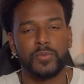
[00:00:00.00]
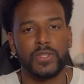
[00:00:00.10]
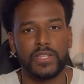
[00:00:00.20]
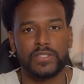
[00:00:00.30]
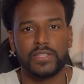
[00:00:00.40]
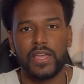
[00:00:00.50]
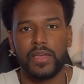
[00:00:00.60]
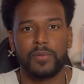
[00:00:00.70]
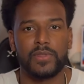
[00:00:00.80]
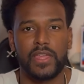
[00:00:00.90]
But this
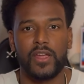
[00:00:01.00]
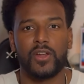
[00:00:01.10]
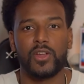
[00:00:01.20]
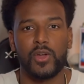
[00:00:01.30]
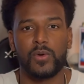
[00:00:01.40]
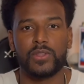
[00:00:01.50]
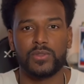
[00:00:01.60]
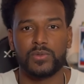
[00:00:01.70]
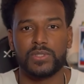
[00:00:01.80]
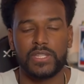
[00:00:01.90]
time they are going
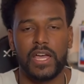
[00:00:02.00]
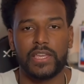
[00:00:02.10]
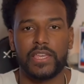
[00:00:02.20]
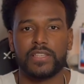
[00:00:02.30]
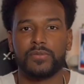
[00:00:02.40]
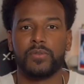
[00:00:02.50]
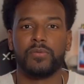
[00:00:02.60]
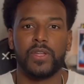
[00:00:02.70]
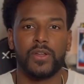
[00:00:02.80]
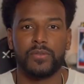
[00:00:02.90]
through StockX for
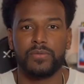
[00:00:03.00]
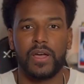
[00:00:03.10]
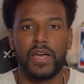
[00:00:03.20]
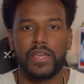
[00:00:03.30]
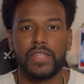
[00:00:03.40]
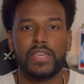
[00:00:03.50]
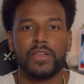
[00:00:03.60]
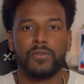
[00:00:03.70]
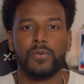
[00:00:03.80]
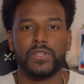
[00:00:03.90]
verified
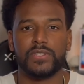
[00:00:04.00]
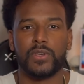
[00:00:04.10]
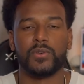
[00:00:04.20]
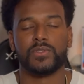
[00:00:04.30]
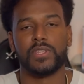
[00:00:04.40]
resell